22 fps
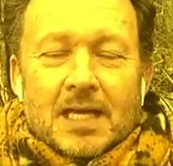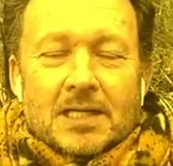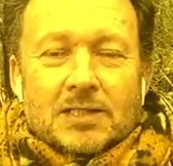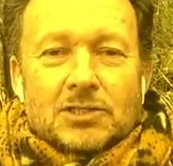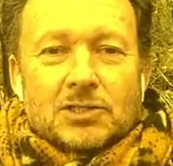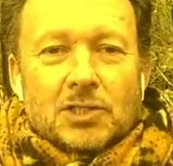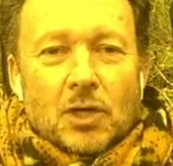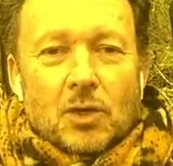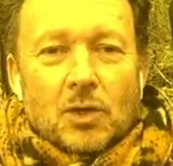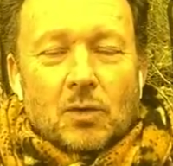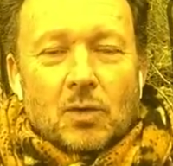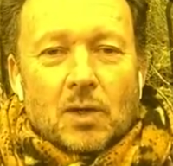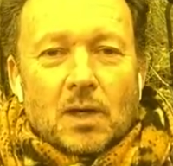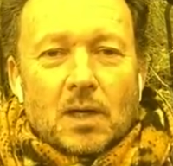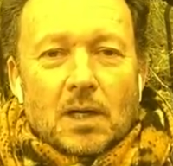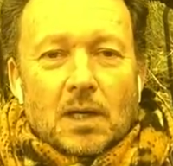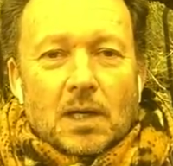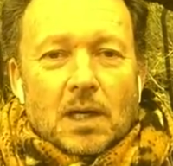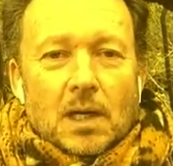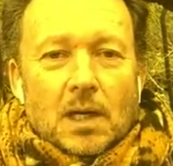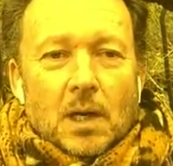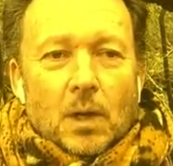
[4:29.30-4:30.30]
So
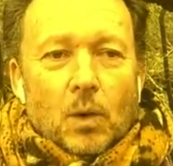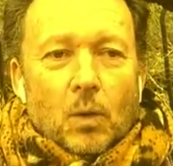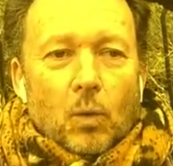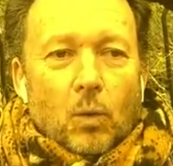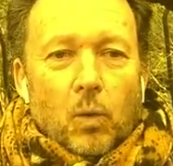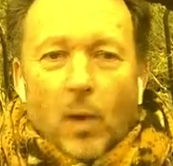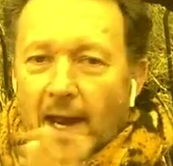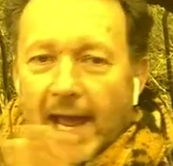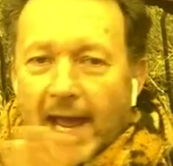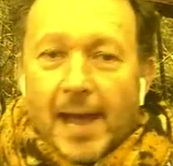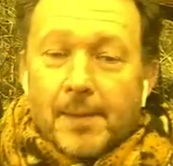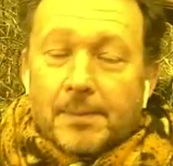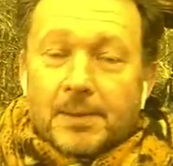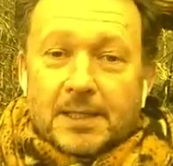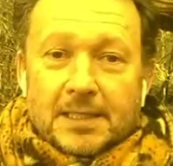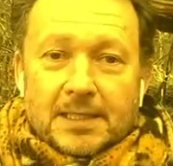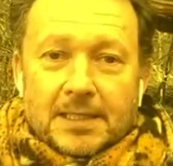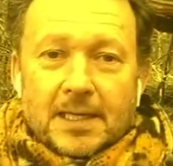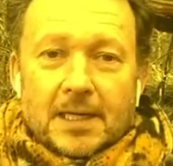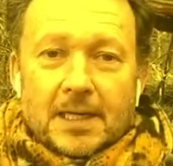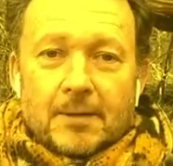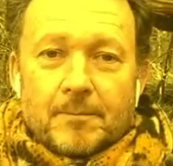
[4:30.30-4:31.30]
what happened
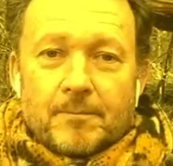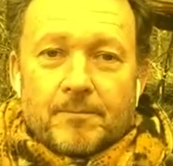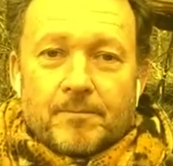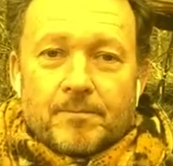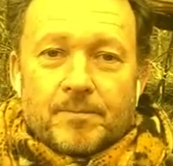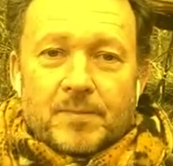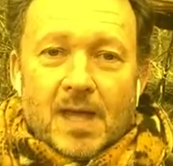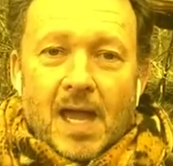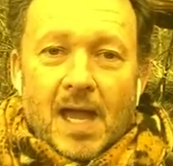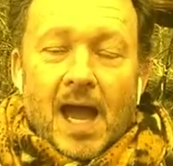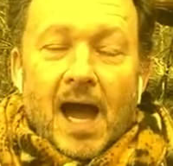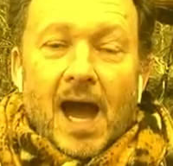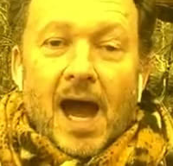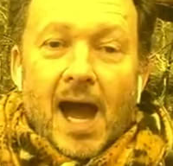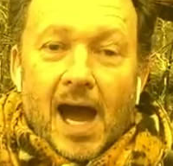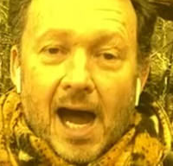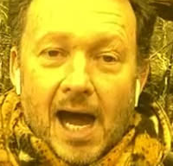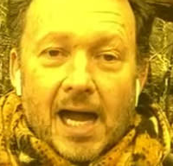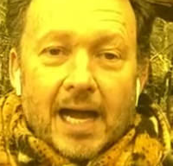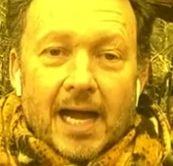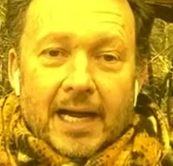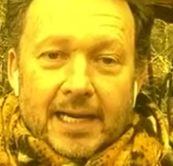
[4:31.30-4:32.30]
here?
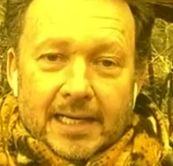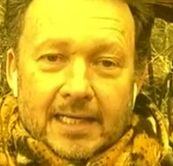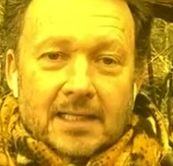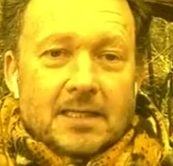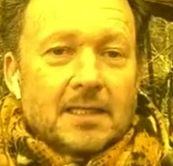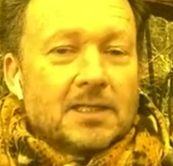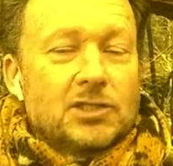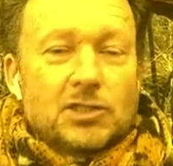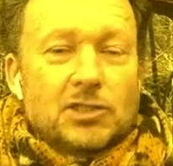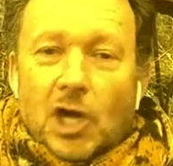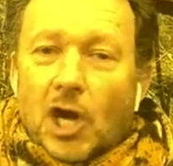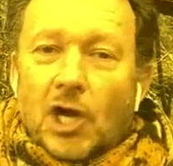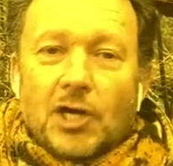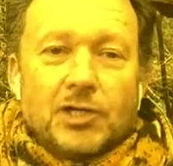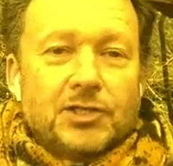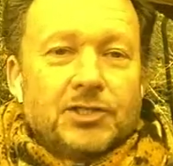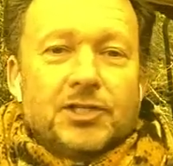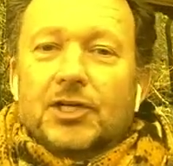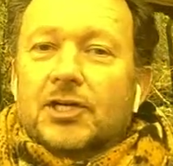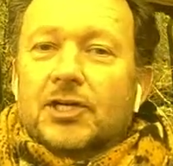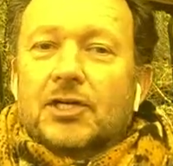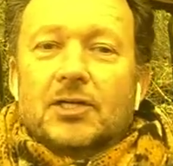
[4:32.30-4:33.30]
I,
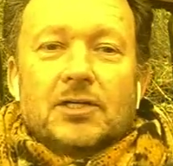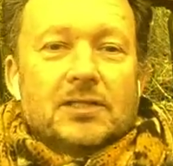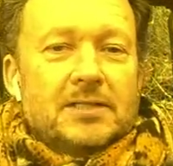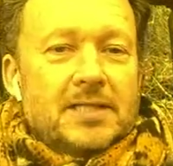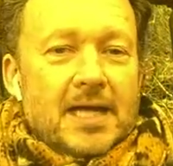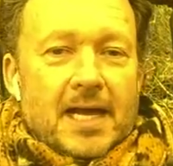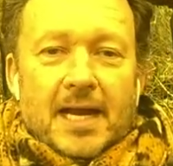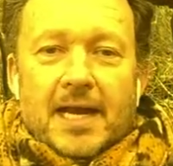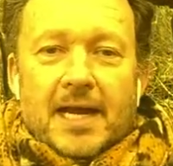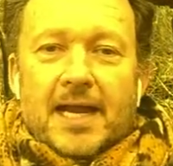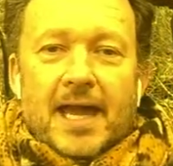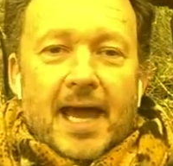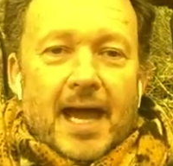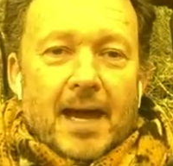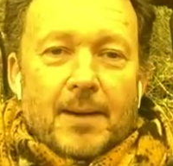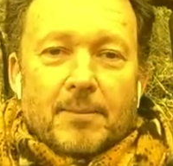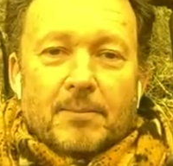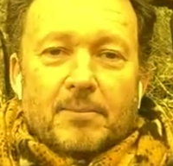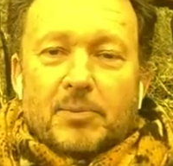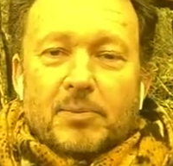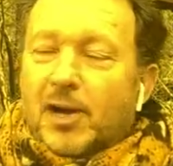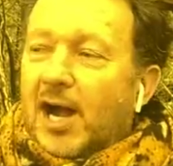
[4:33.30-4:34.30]
gardener that I
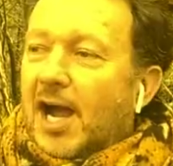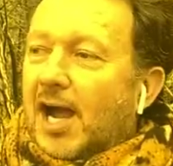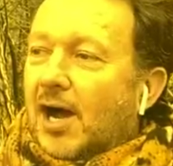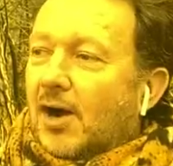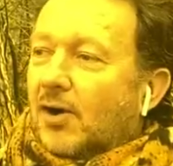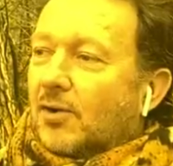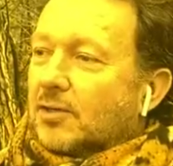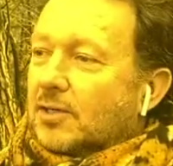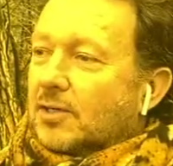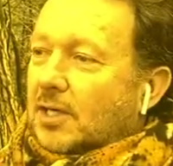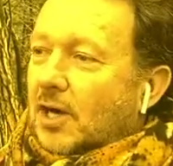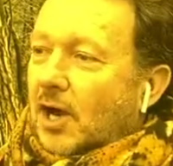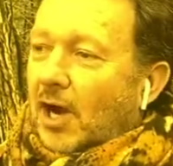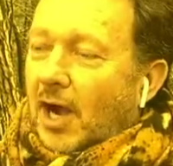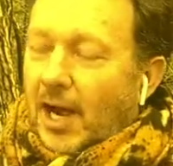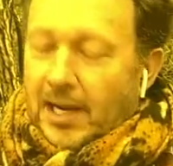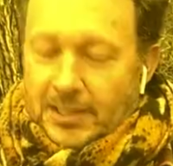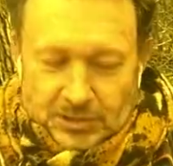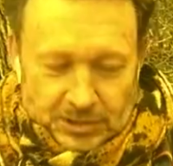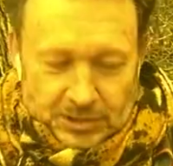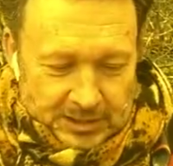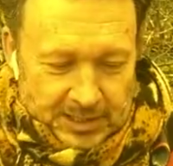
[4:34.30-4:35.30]
am, proud,
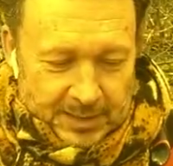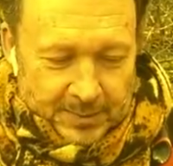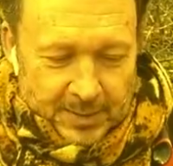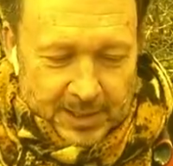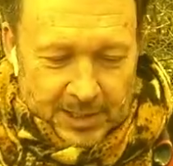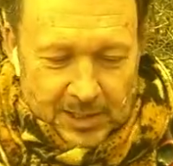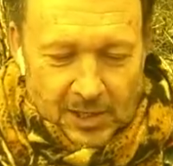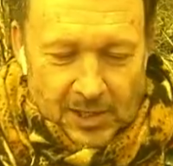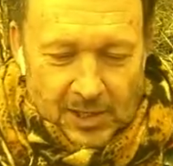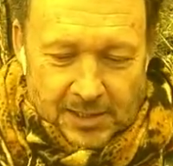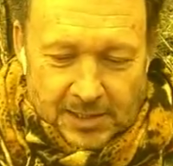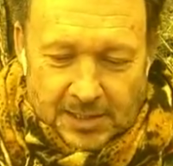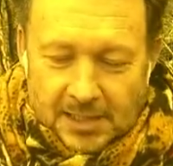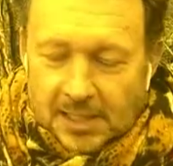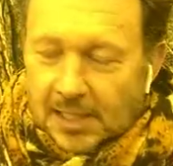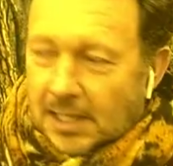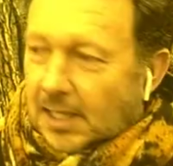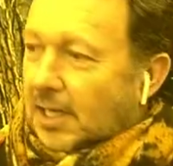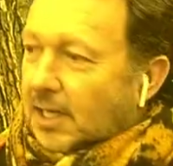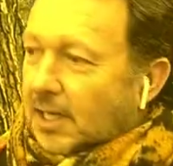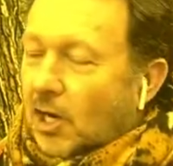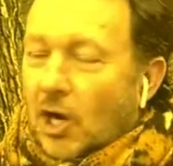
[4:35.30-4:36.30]
I should get my card
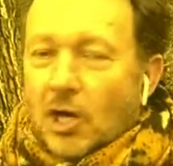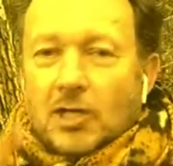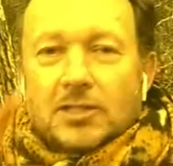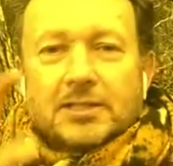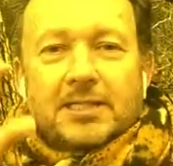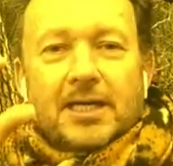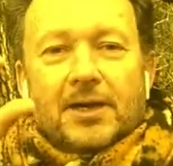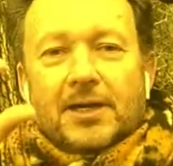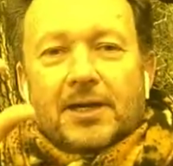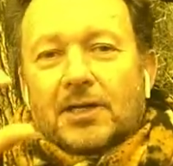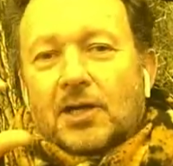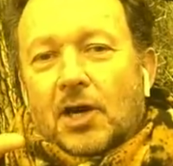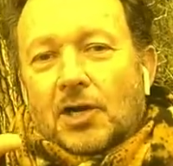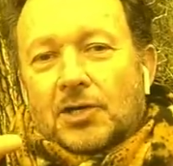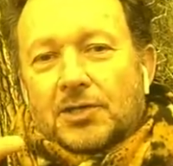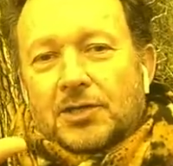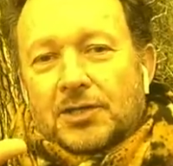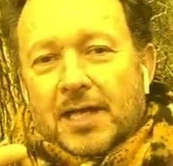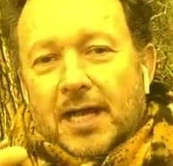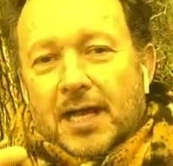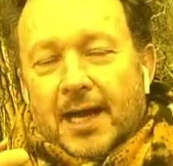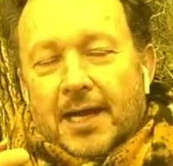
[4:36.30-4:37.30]
carrying
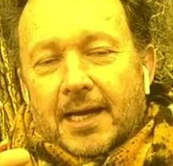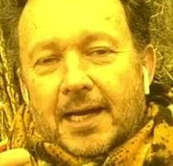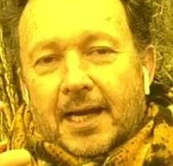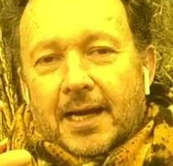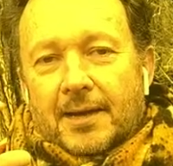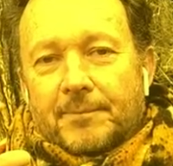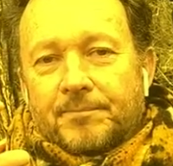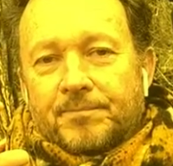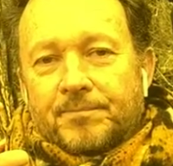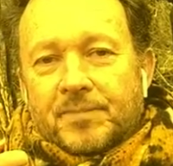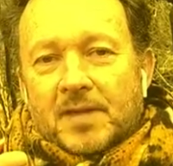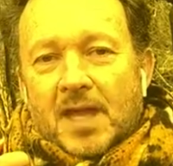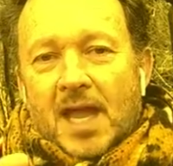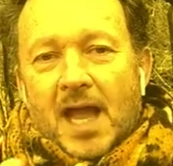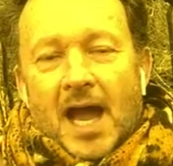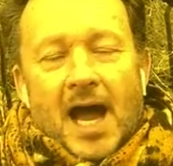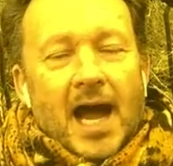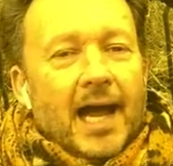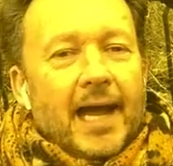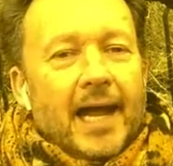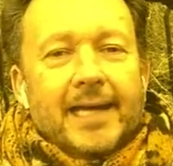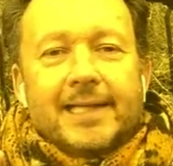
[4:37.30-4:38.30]
gardener that I am,
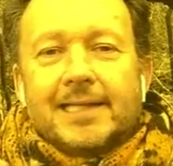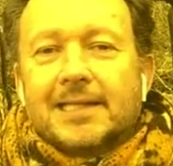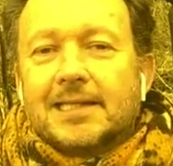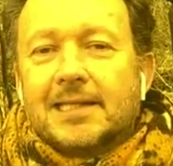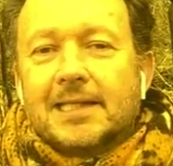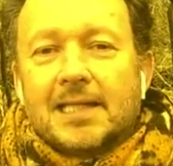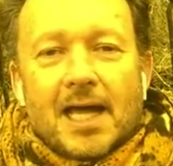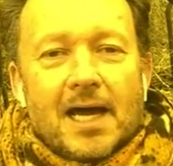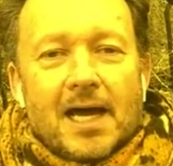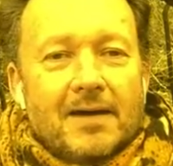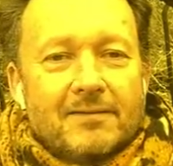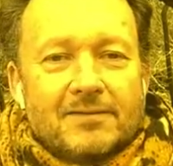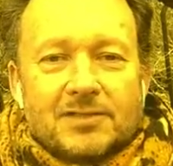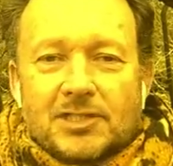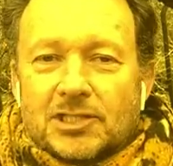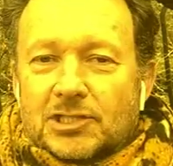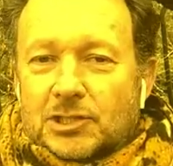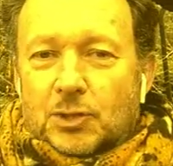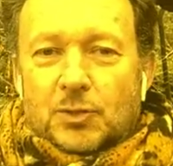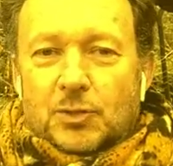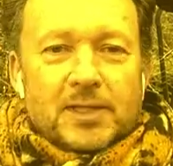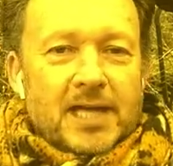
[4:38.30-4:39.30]
I love
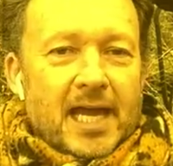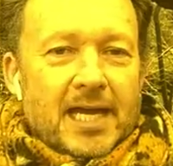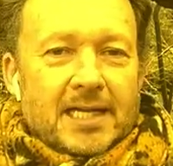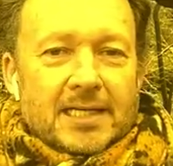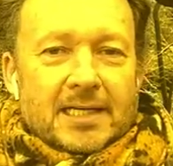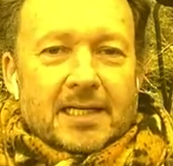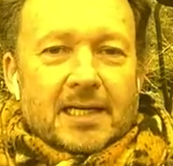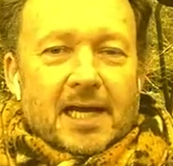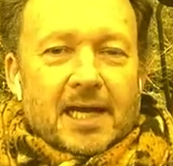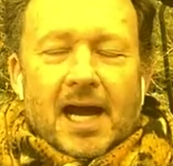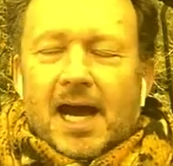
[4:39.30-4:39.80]
just creating.